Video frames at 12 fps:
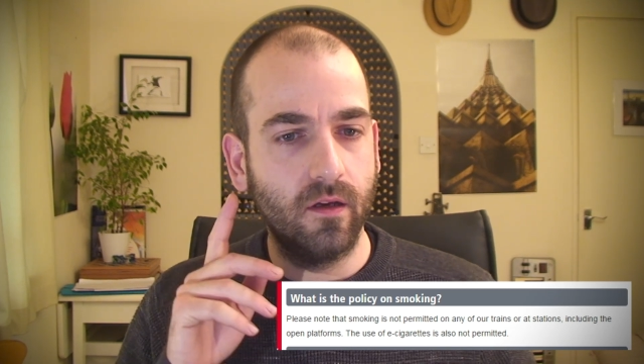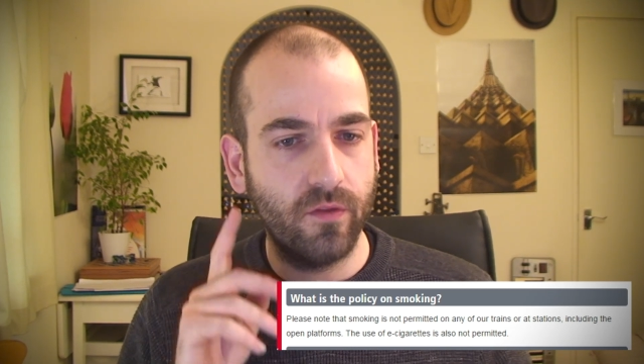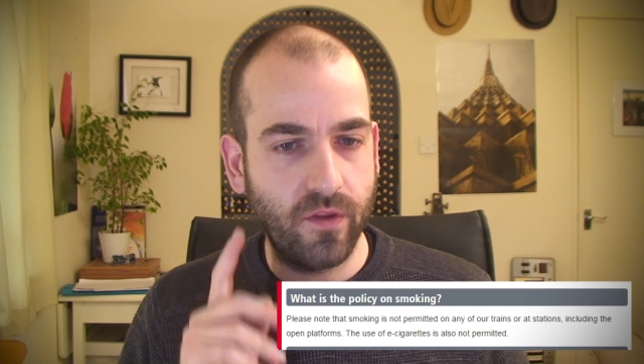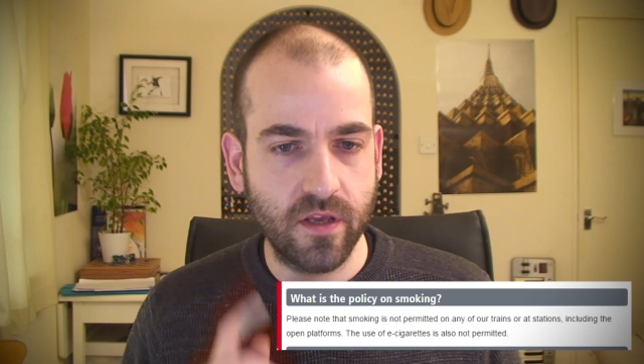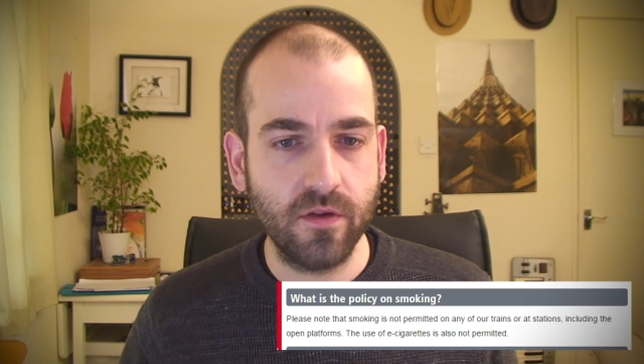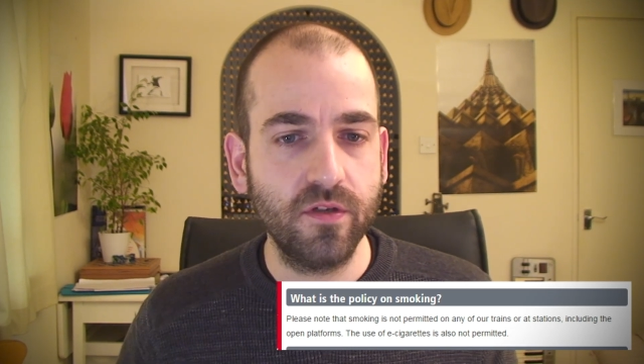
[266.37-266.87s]

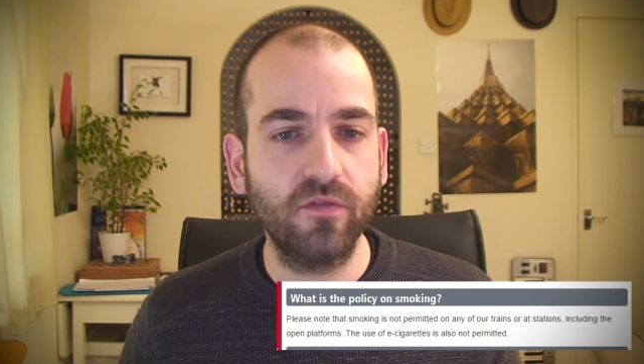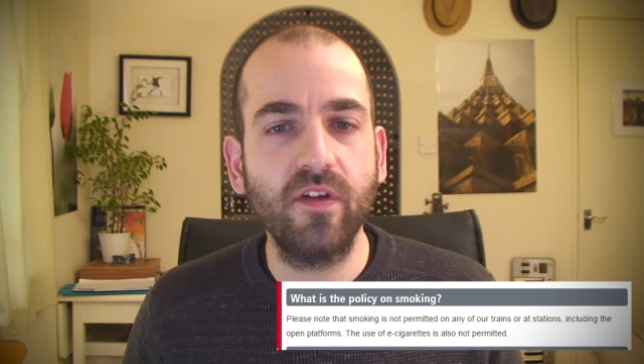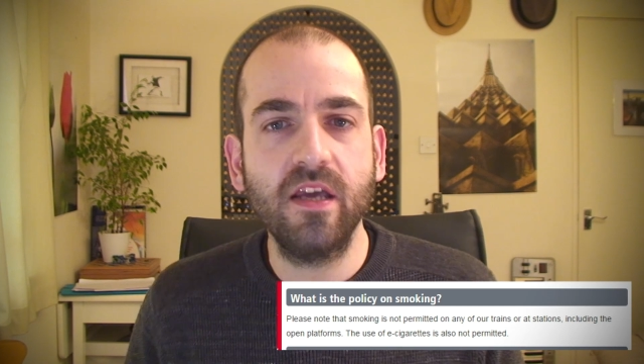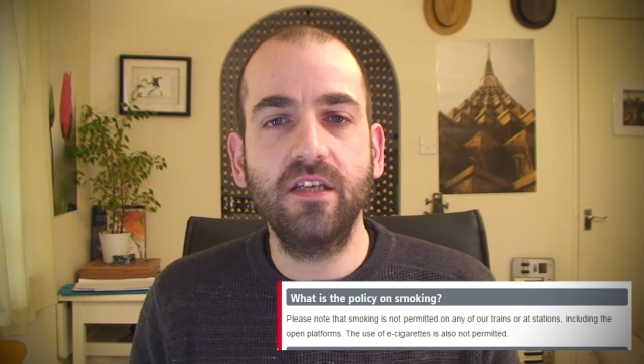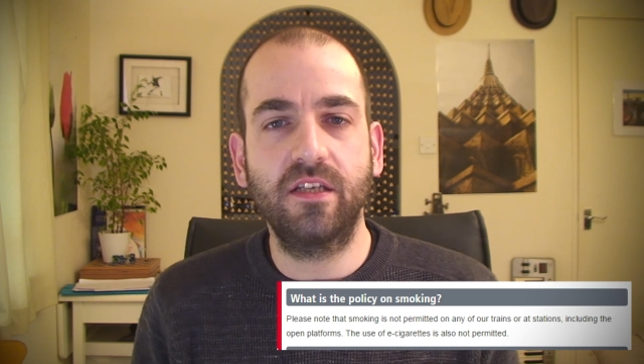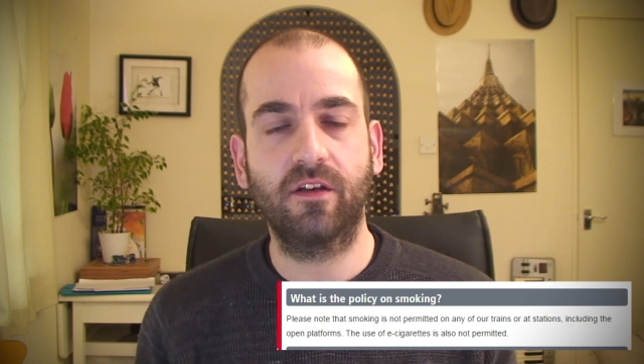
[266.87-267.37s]
The use of
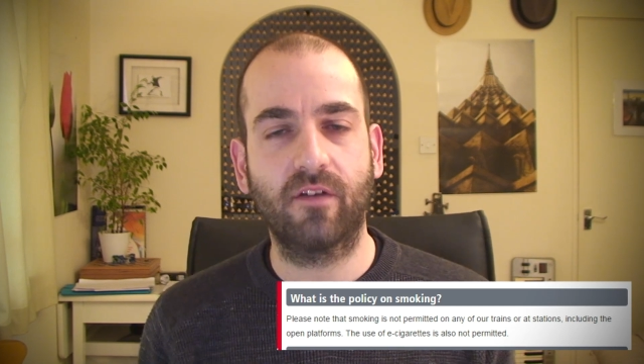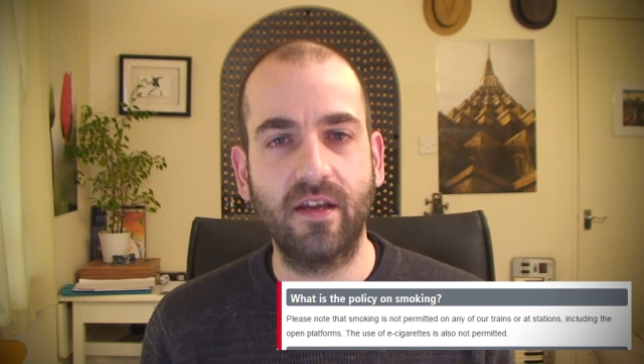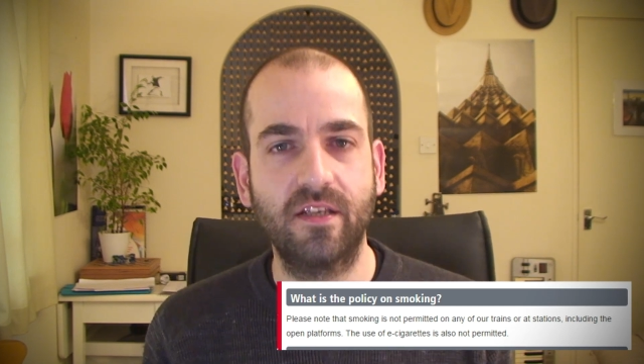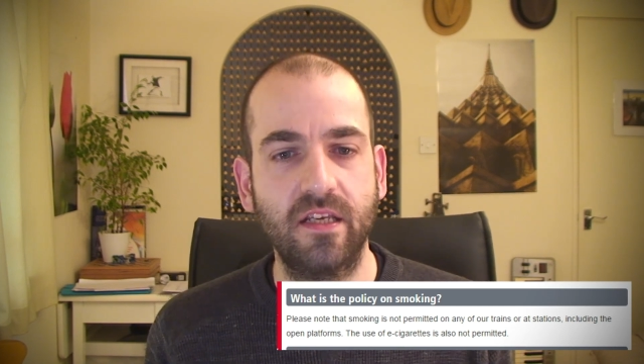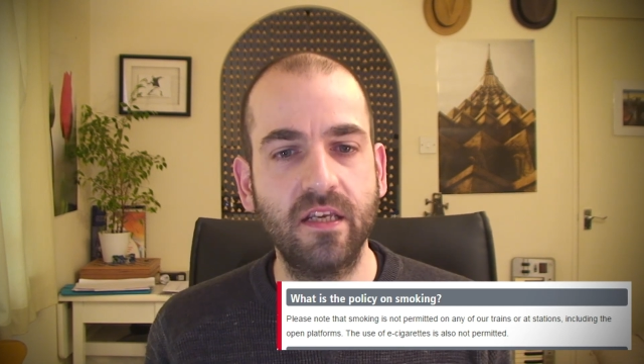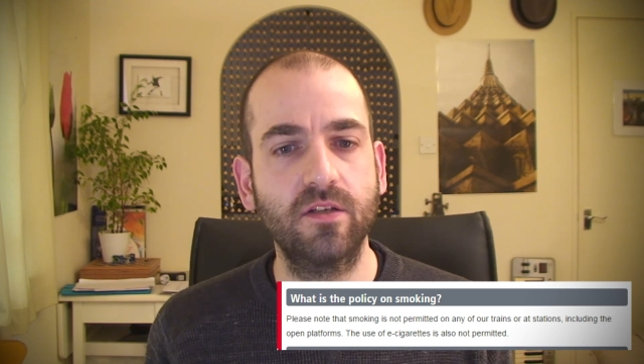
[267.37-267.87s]

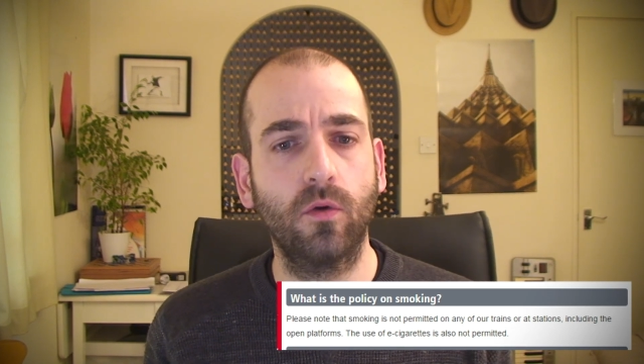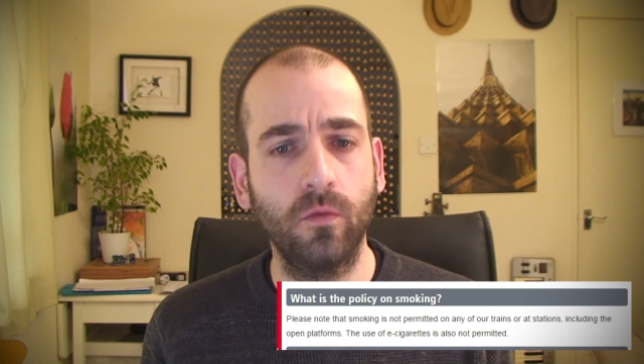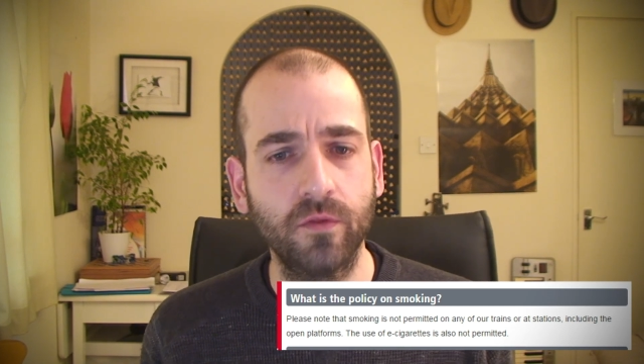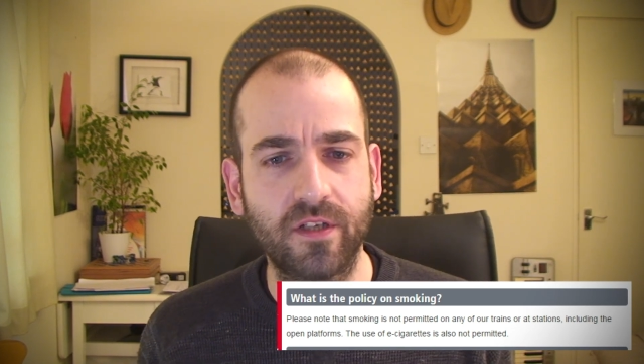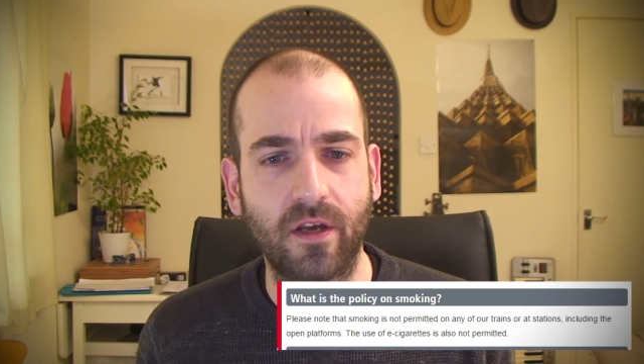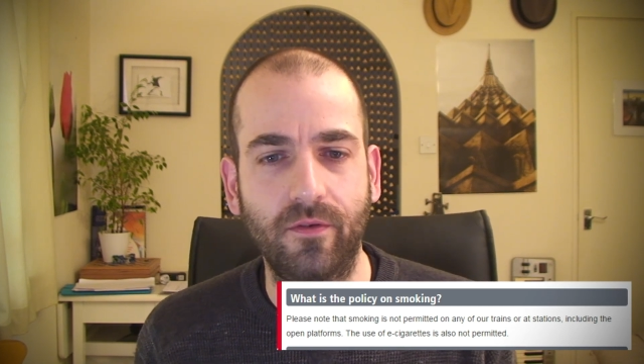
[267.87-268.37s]
e-cigarettes is
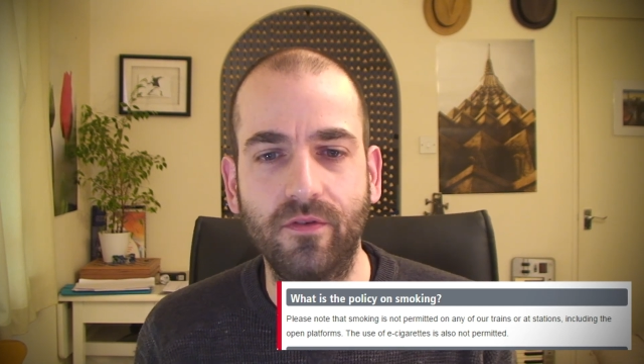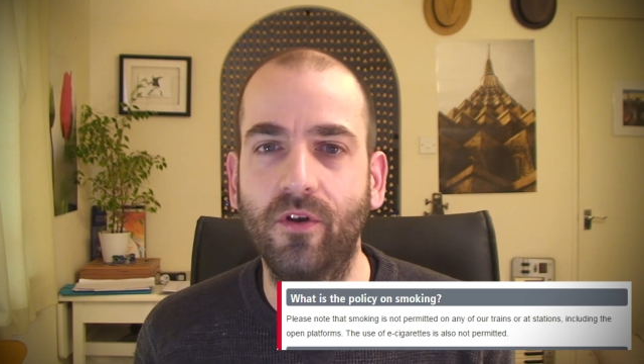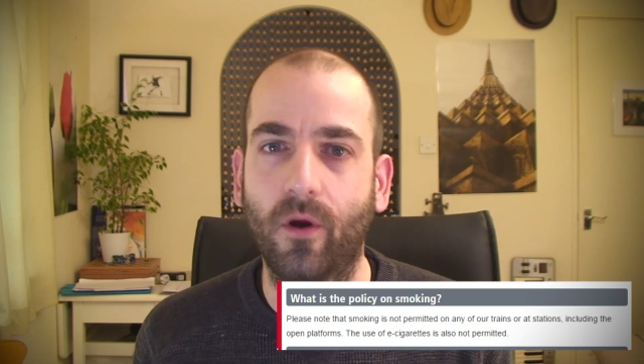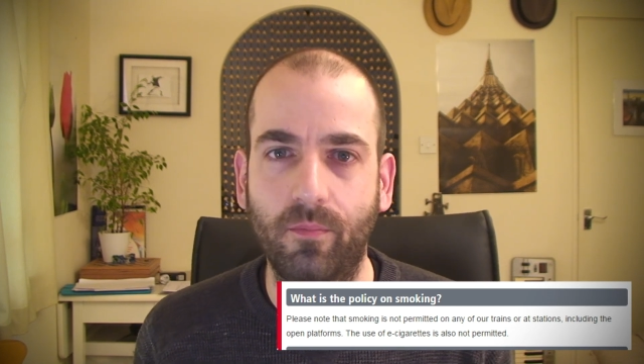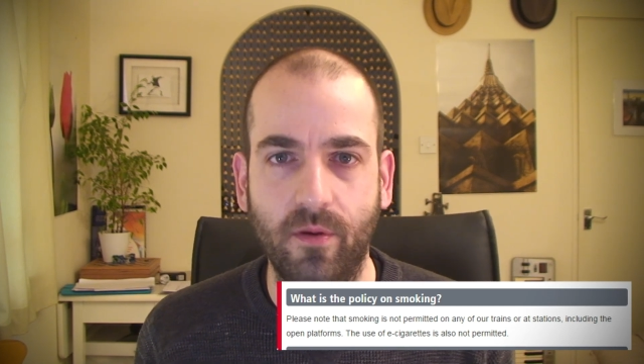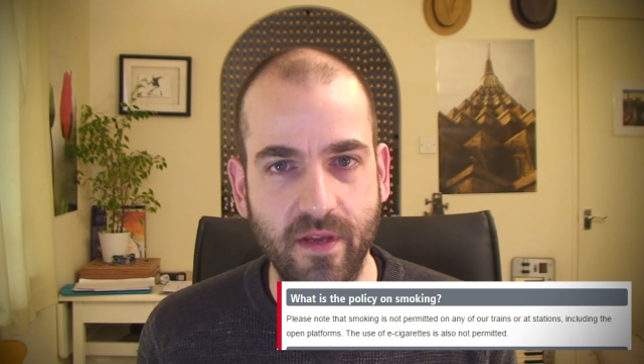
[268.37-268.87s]
also
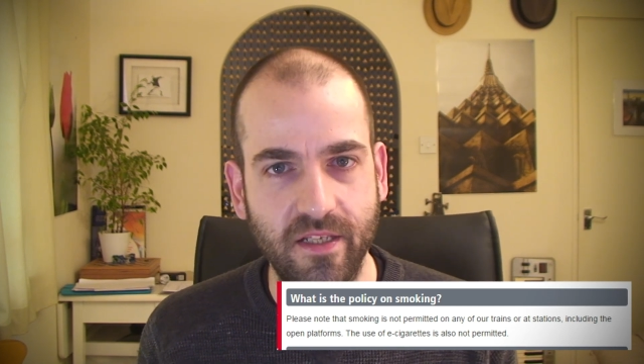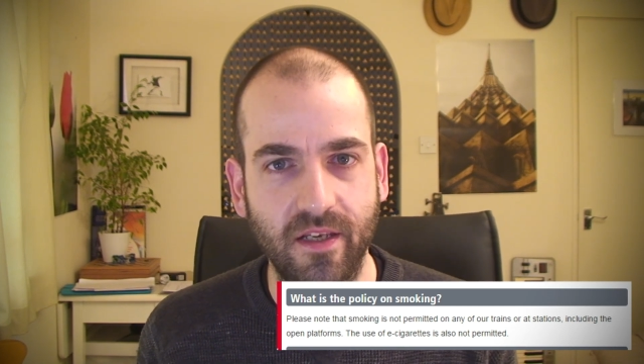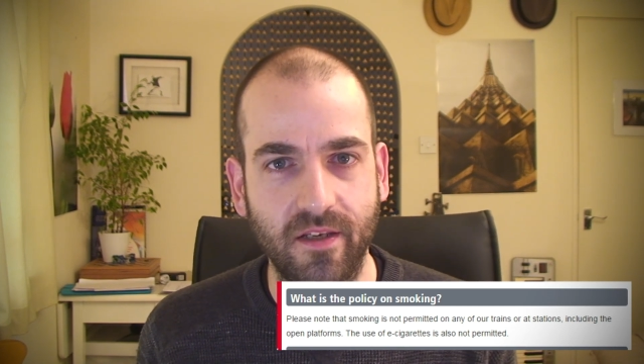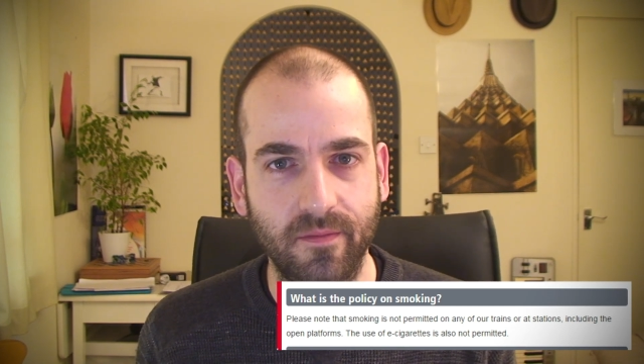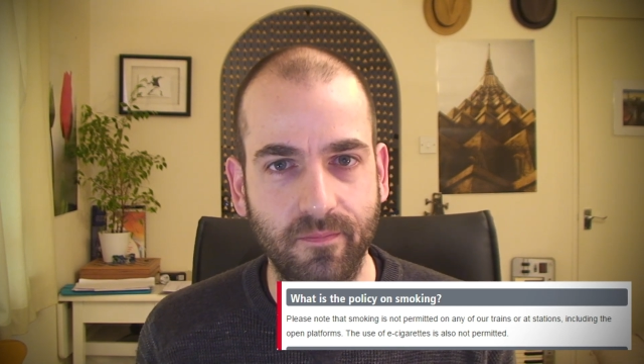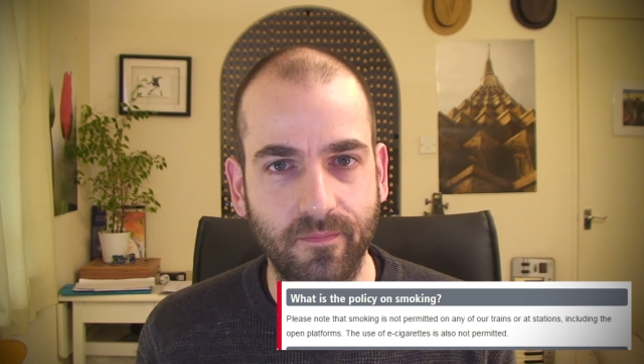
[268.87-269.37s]
not permitted.